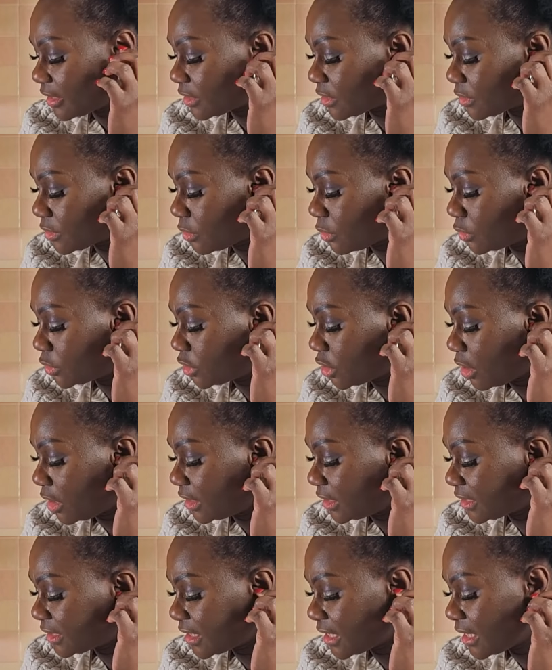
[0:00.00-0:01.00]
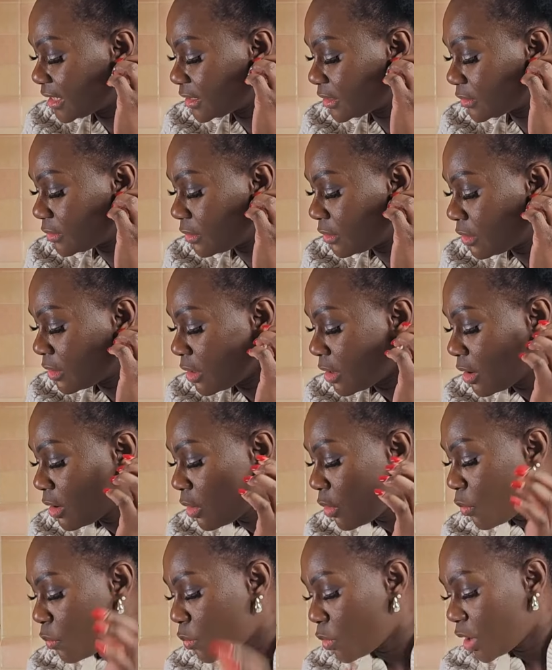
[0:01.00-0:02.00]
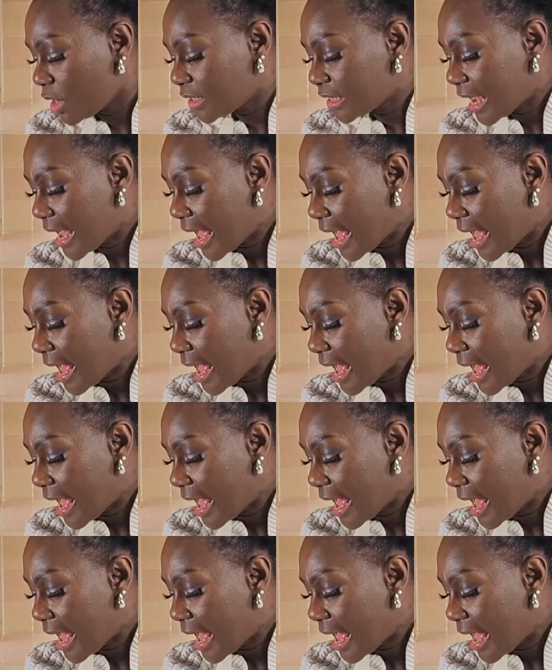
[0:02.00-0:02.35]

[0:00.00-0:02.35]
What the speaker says: So Dolly says, what